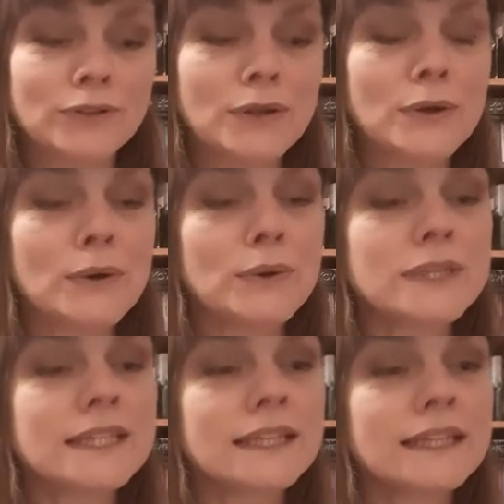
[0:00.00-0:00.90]

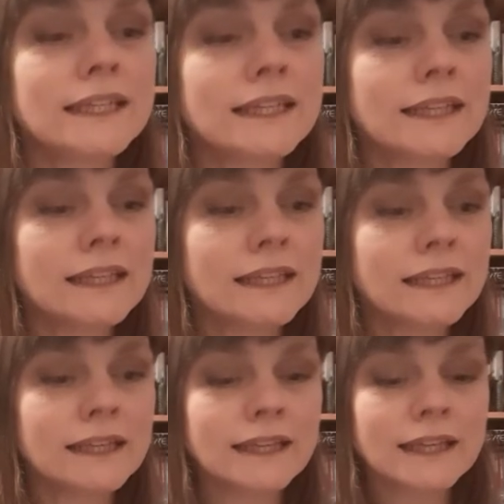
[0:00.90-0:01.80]

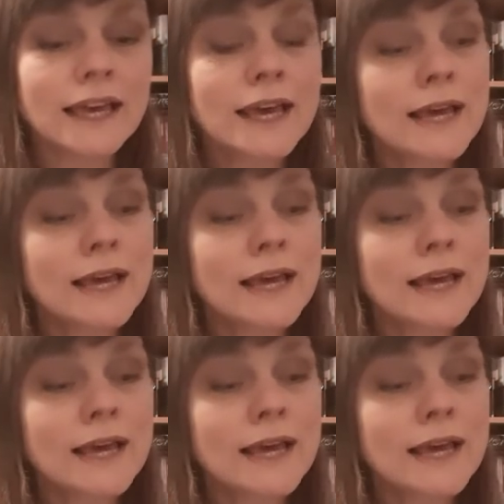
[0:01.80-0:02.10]
floating,